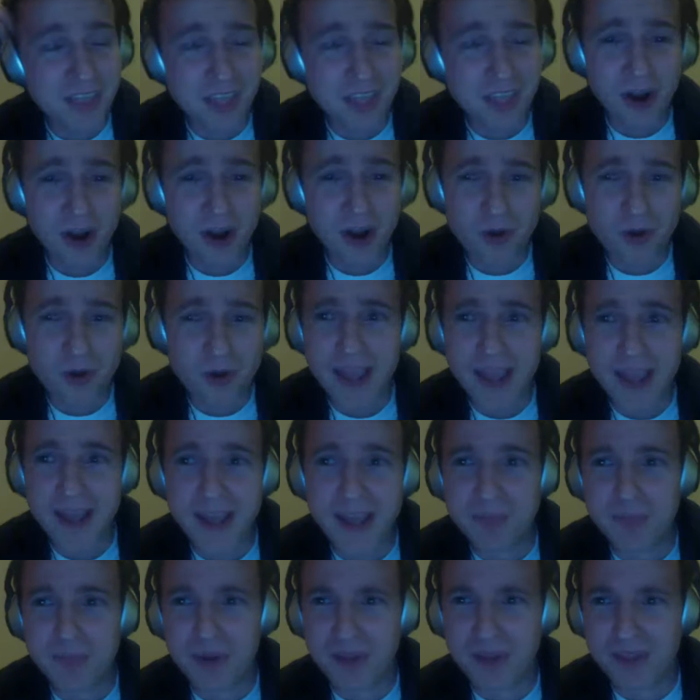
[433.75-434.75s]

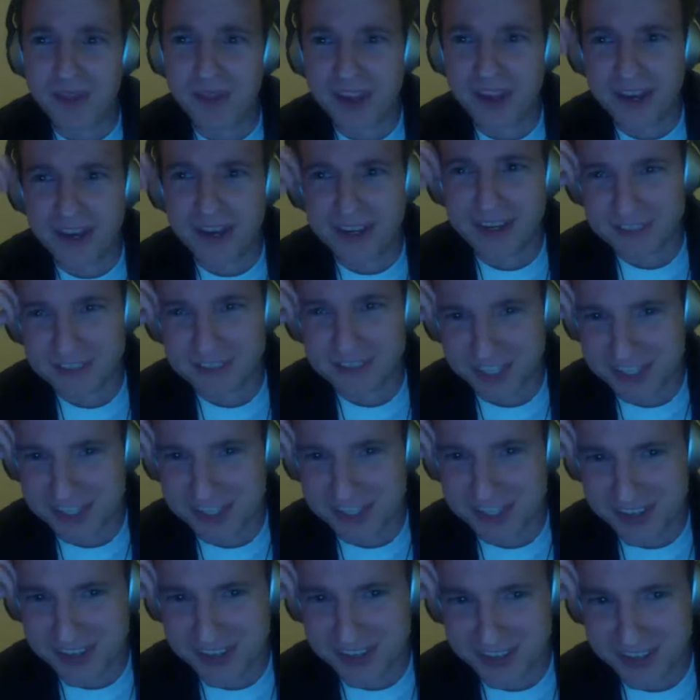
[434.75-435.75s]
okay, but like
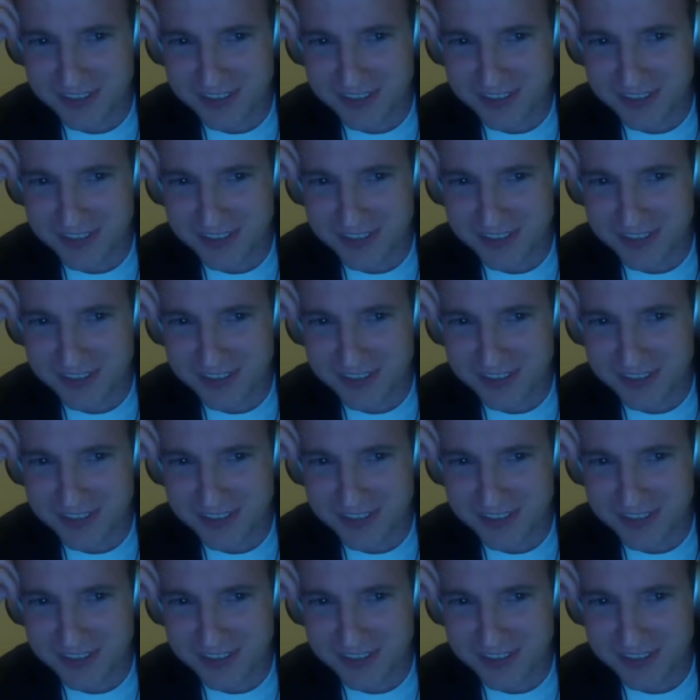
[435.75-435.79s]
just